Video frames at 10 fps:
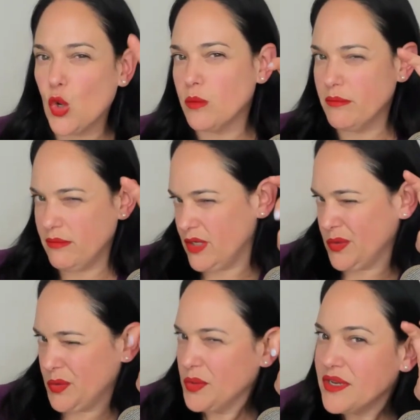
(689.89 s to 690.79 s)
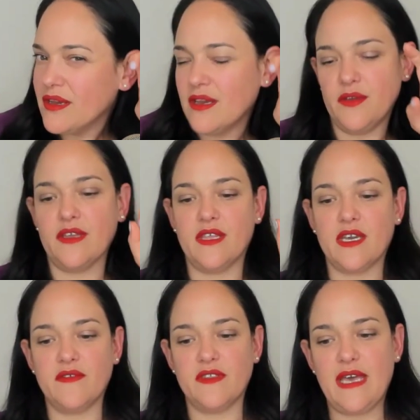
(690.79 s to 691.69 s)
mood, you can think of
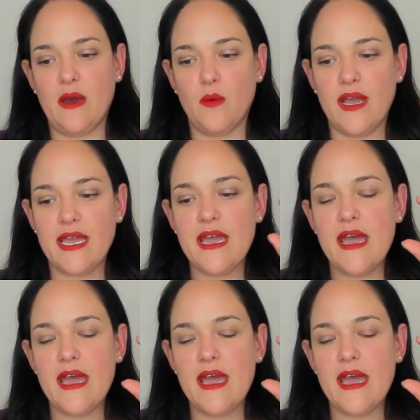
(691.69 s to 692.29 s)
it that way,